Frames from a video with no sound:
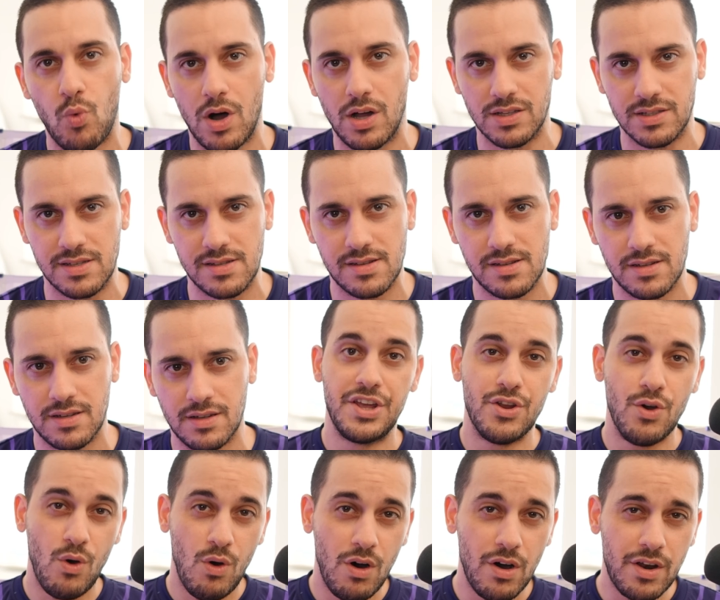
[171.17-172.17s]
ones. In
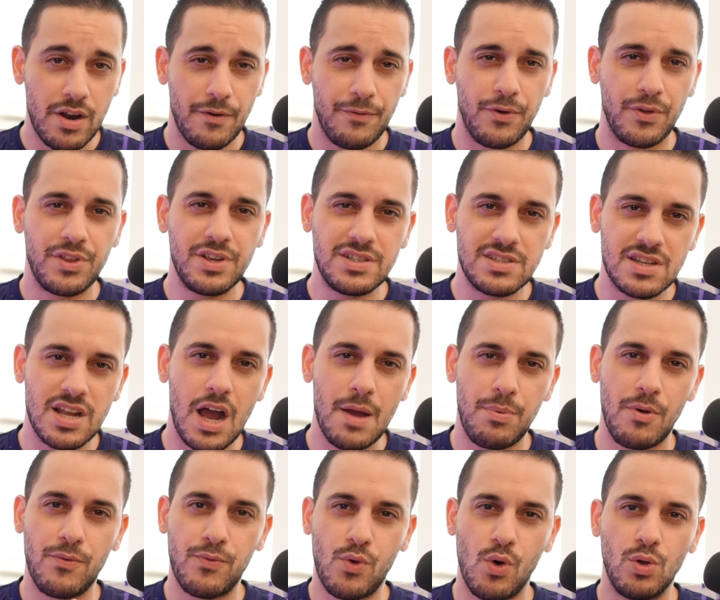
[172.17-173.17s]
order for this
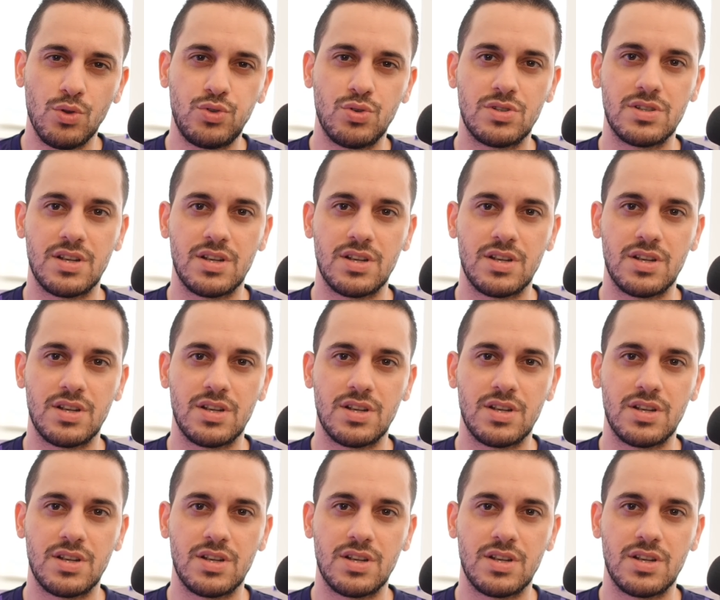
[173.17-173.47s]
type of goal to